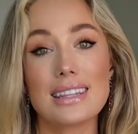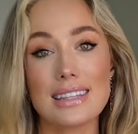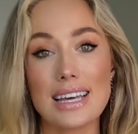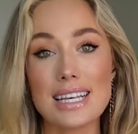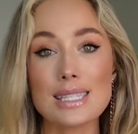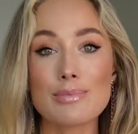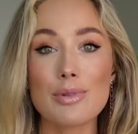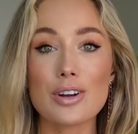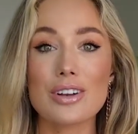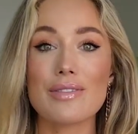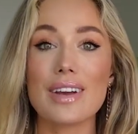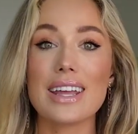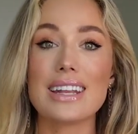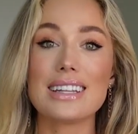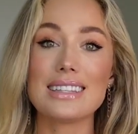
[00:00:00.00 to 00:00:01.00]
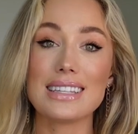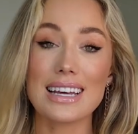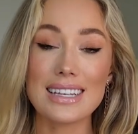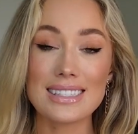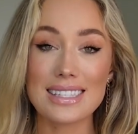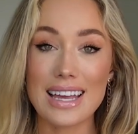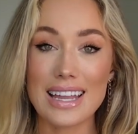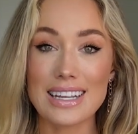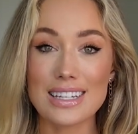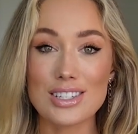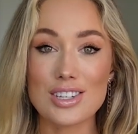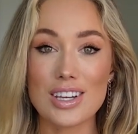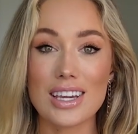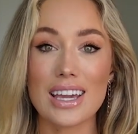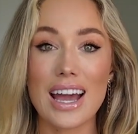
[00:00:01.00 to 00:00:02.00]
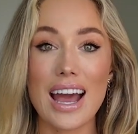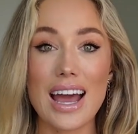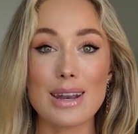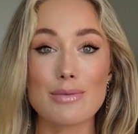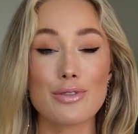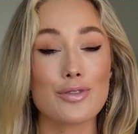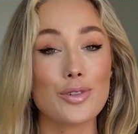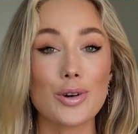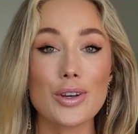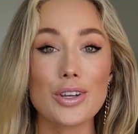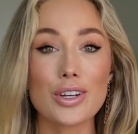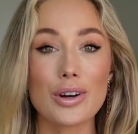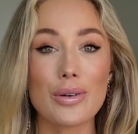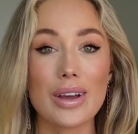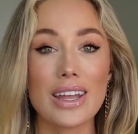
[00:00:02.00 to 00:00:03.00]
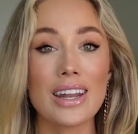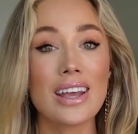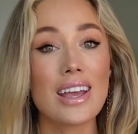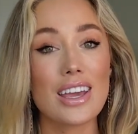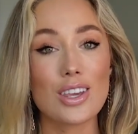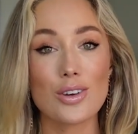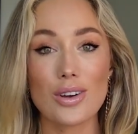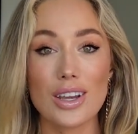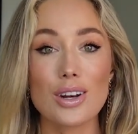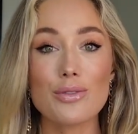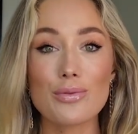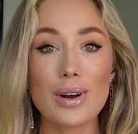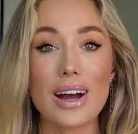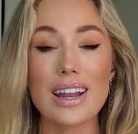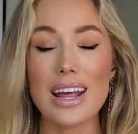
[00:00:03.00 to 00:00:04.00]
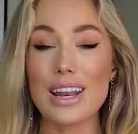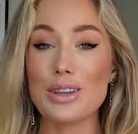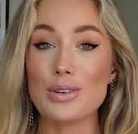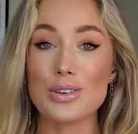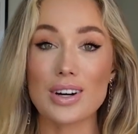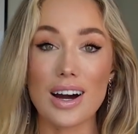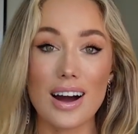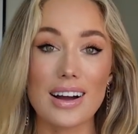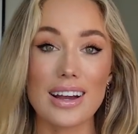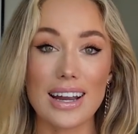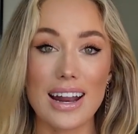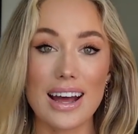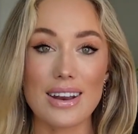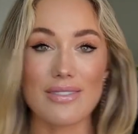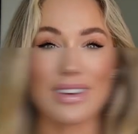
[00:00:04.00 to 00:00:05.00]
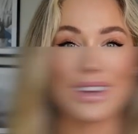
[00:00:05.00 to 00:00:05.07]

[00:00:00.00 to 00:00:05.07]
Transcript: less motivated, less energy, and before you know it, you're in a rut and you can't get out of